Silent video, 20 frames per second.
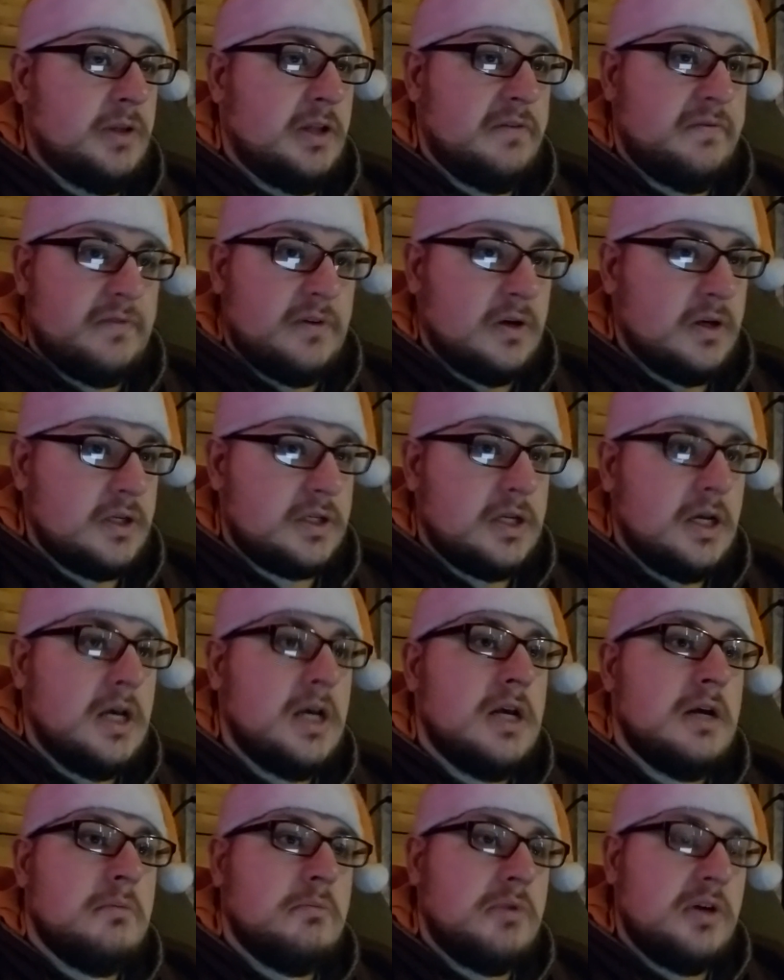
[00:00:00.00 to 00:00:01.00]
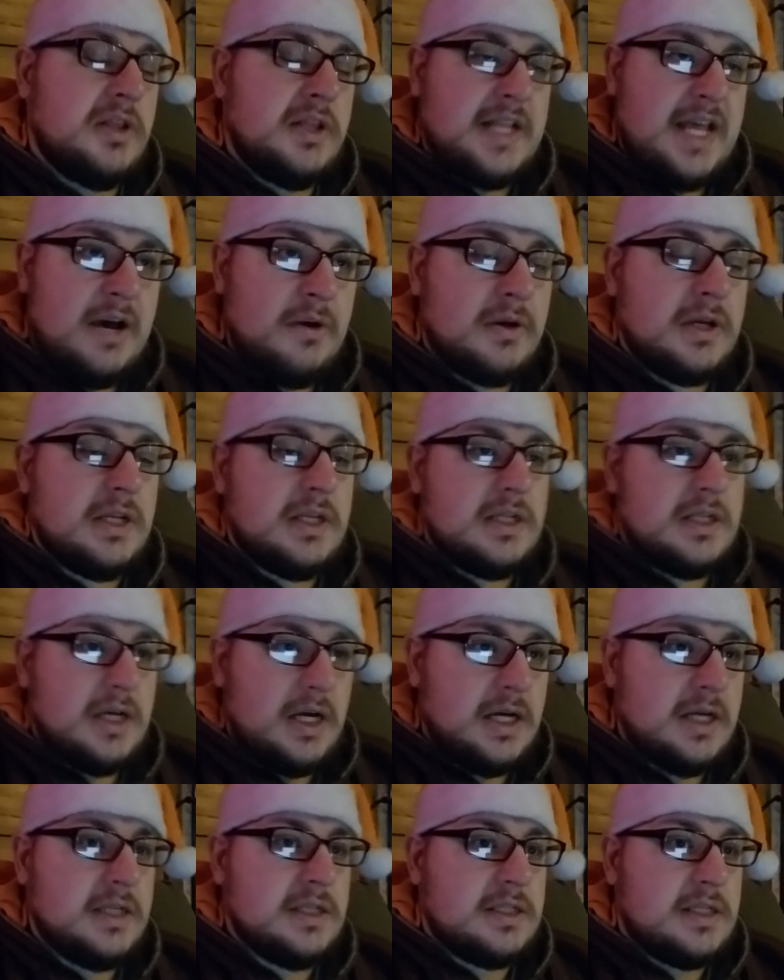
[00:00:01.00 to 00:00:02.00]
at first, but now he
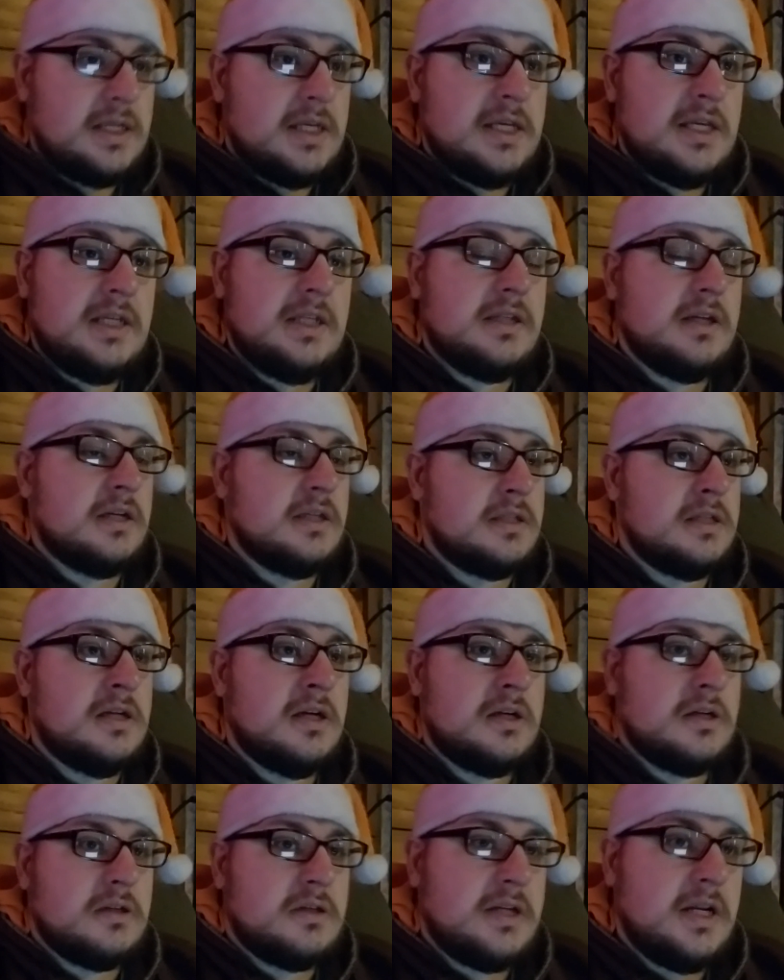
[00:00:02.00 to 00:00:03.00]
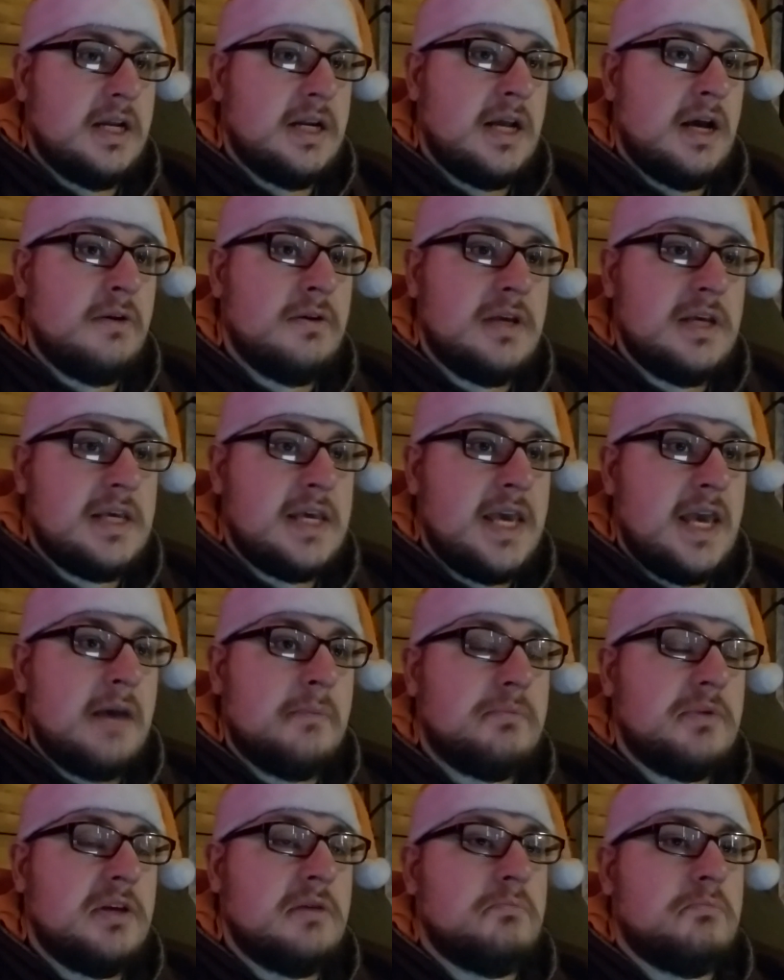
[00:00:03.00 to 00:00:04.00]
does. He doesn't understand how he can't
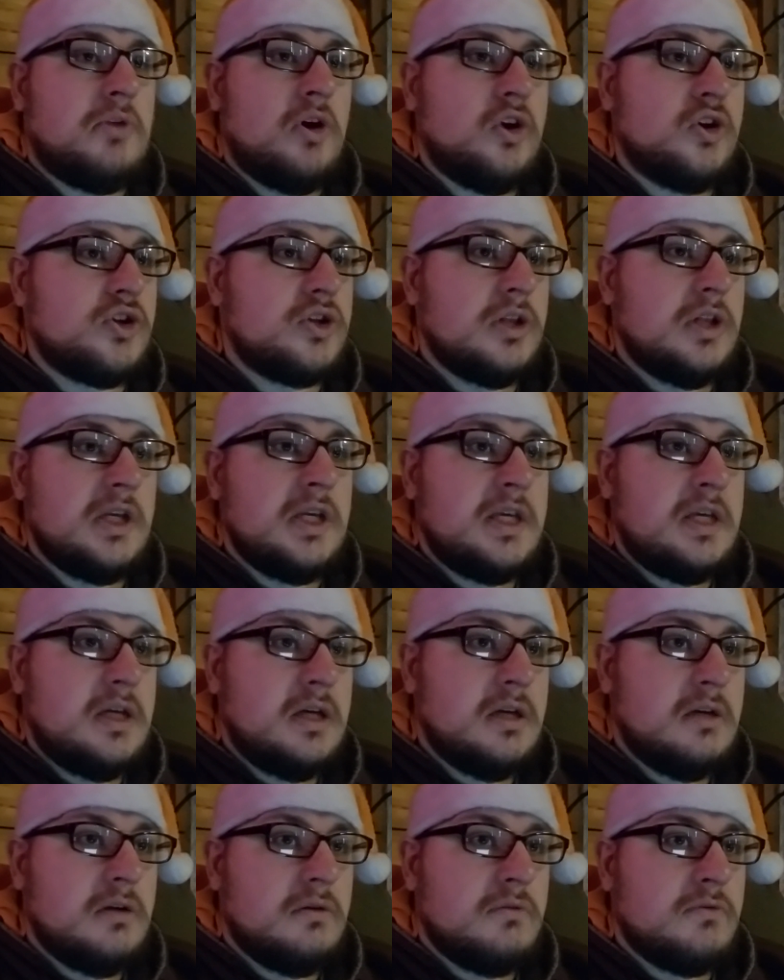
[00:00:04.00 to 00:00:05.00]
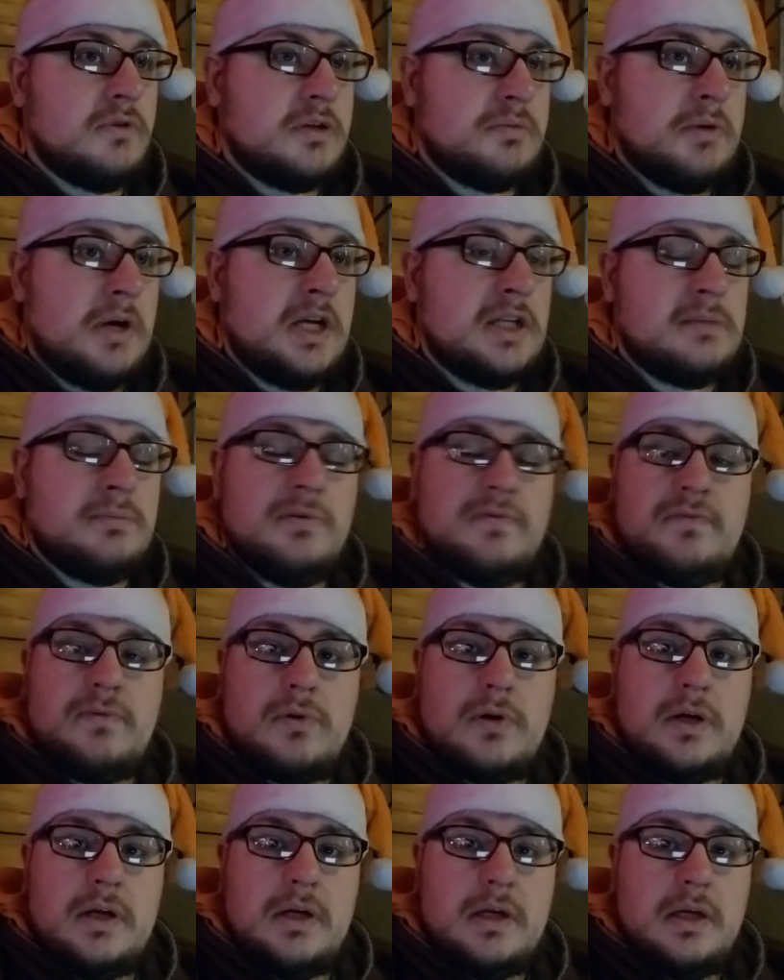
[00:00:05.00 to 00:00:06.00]
be partially responsible
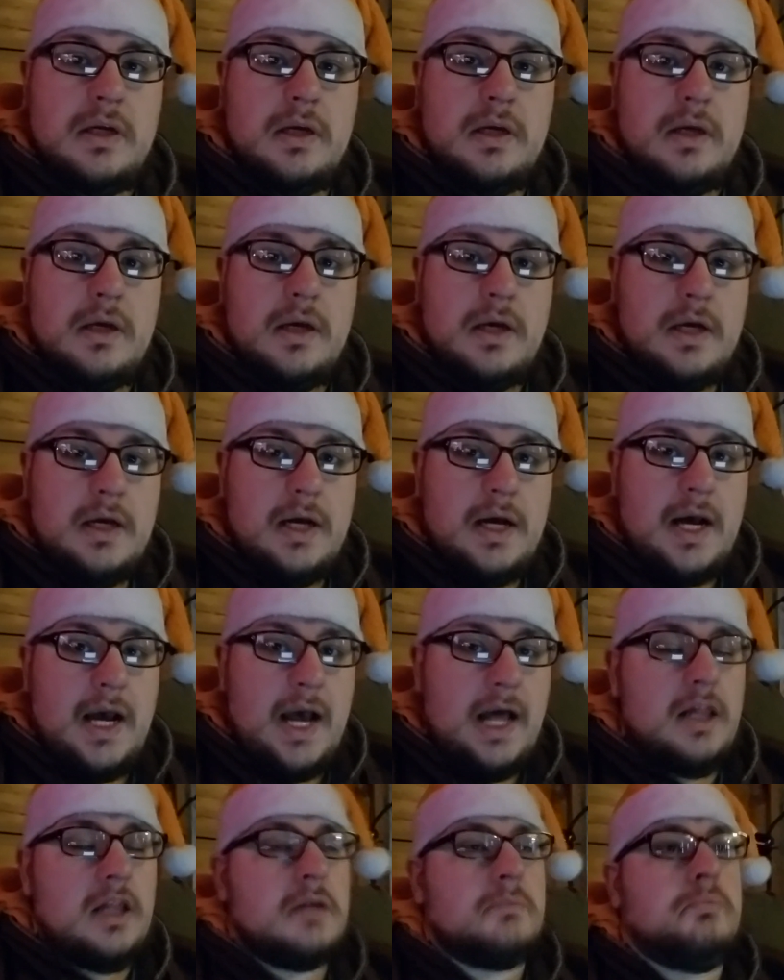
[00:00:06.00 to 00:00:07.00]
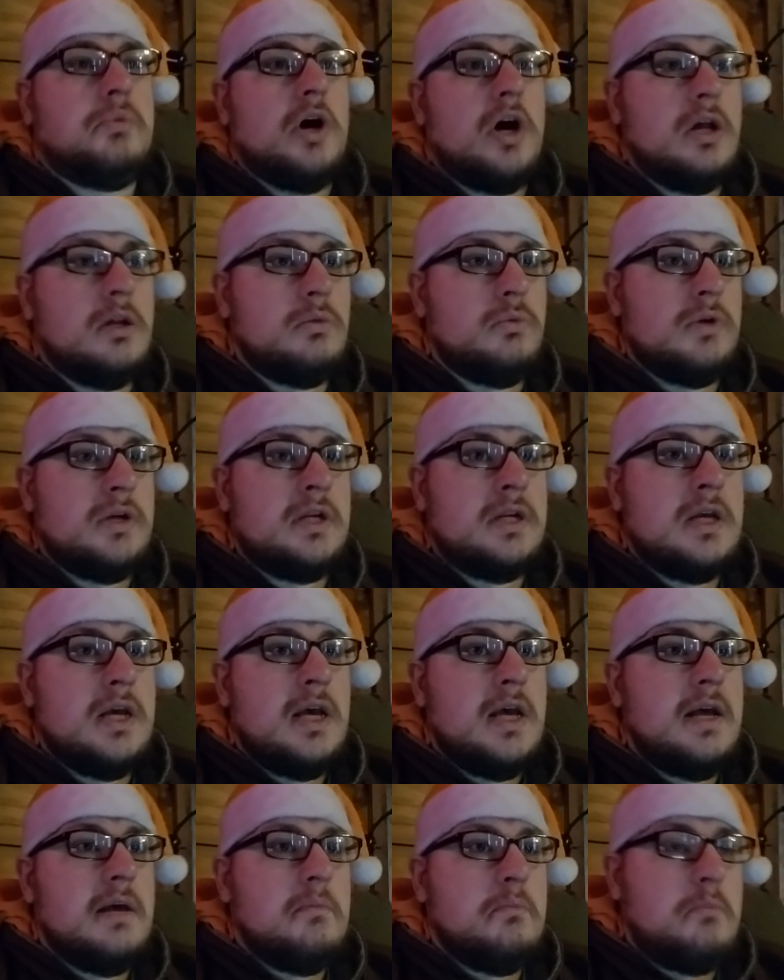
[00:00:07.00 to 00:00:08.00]
for it. Alec Baldwin
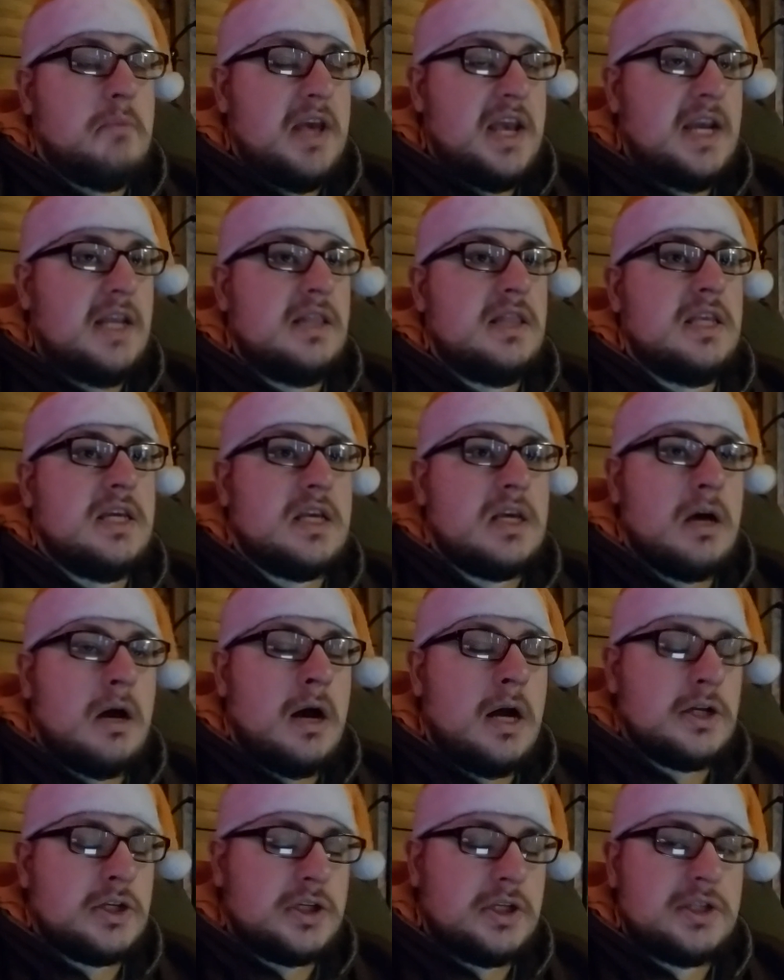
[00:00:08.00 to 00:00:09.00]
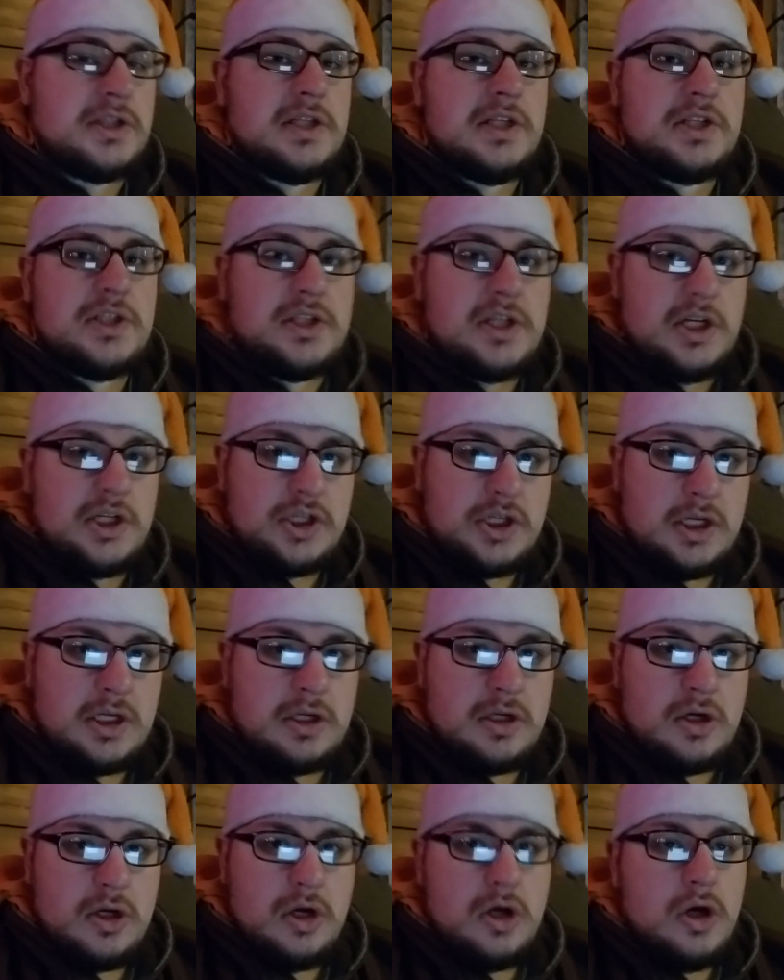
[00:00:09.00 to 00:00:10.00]
made the conscious
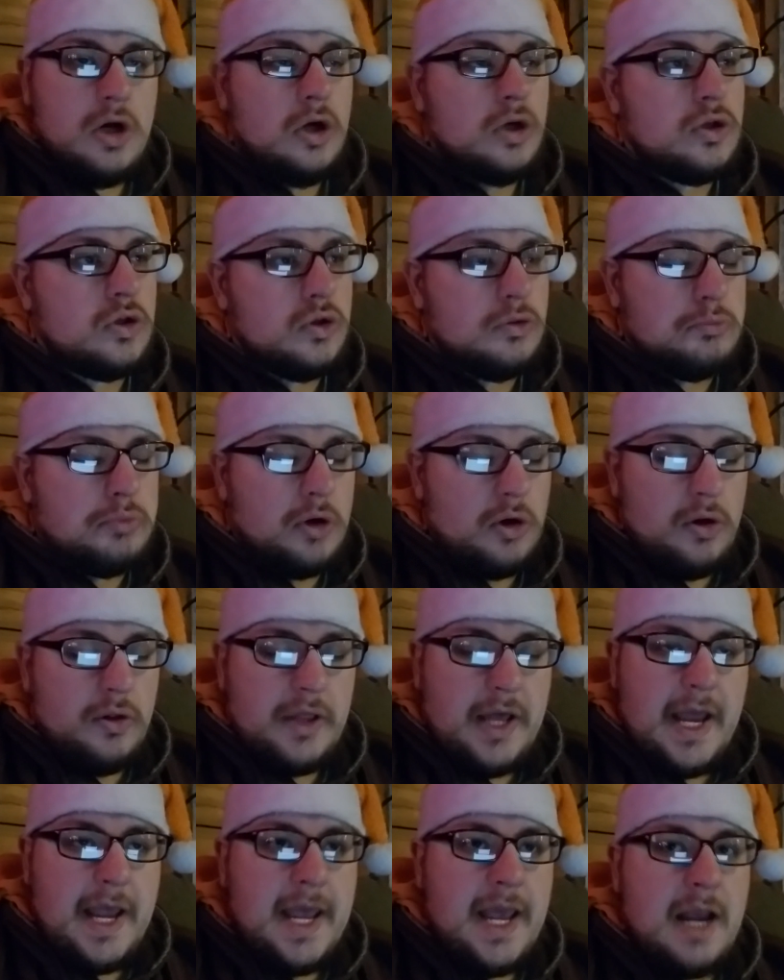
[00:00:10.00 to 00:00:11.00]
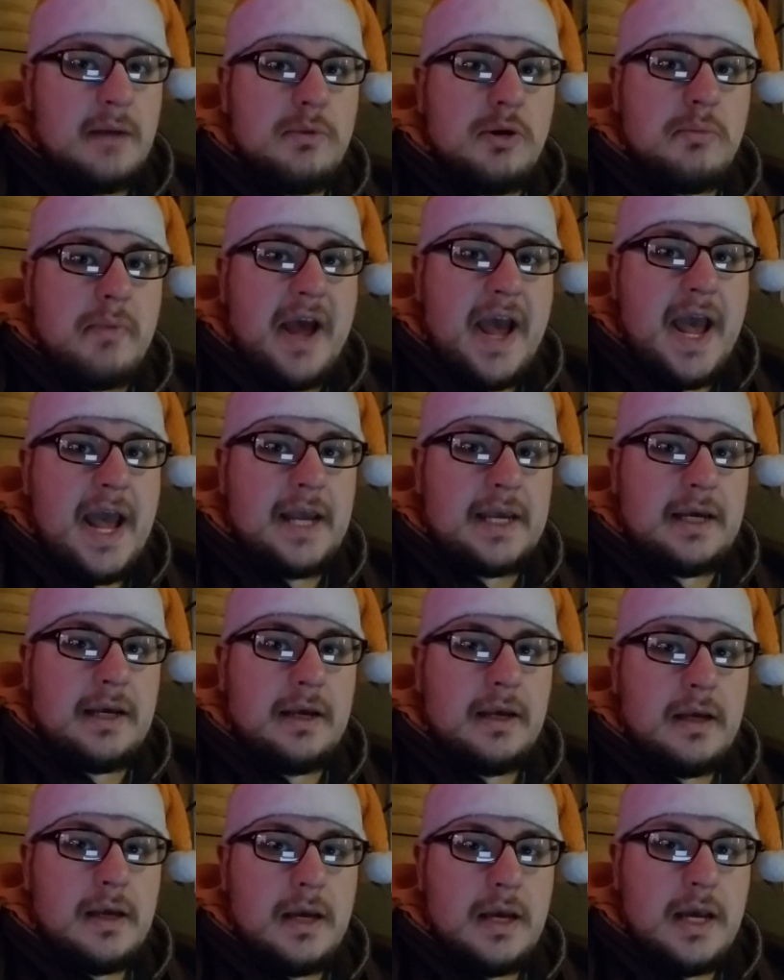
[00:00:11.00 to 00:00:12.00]
decision to pull that hammer back
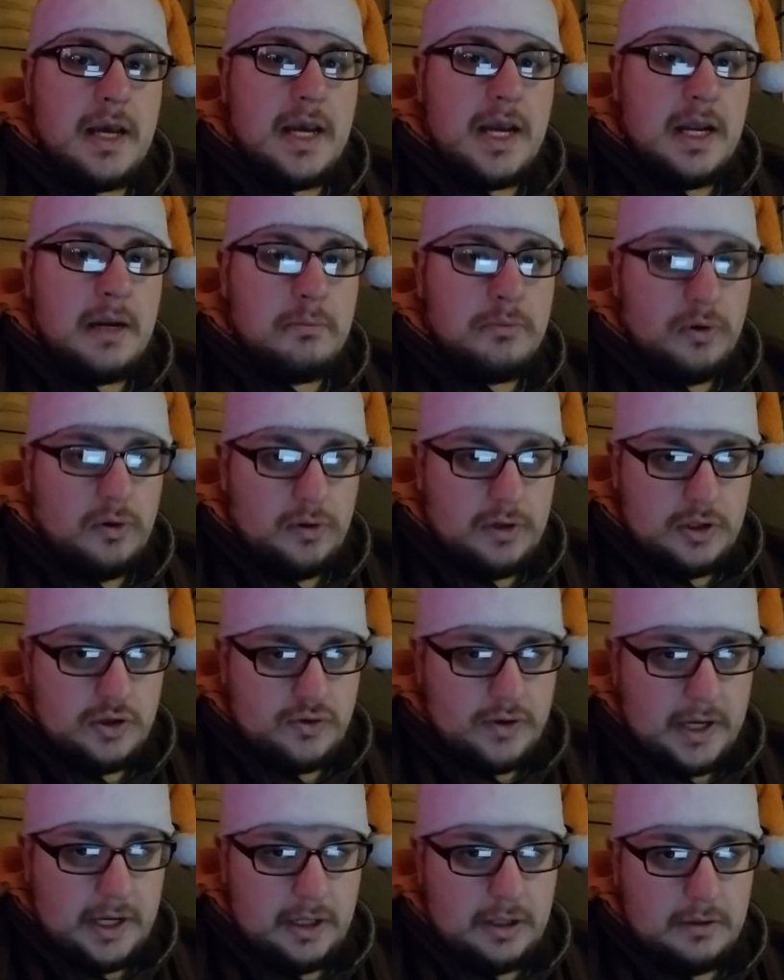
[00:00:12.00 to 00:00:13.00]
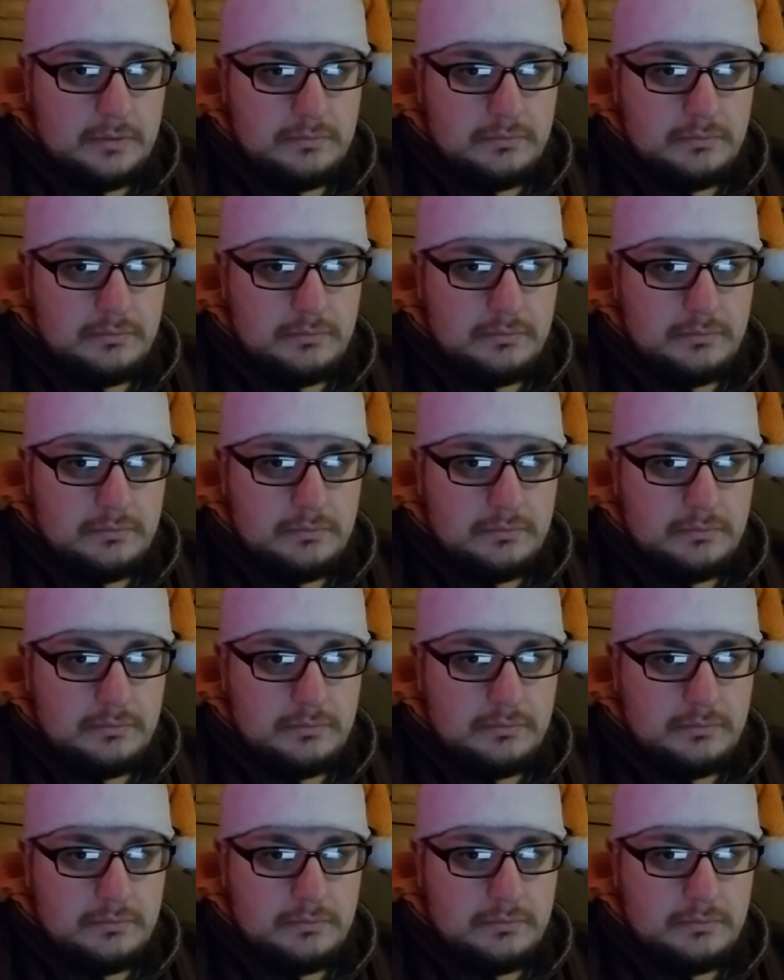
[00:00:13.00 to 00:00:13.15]
and pull the trigger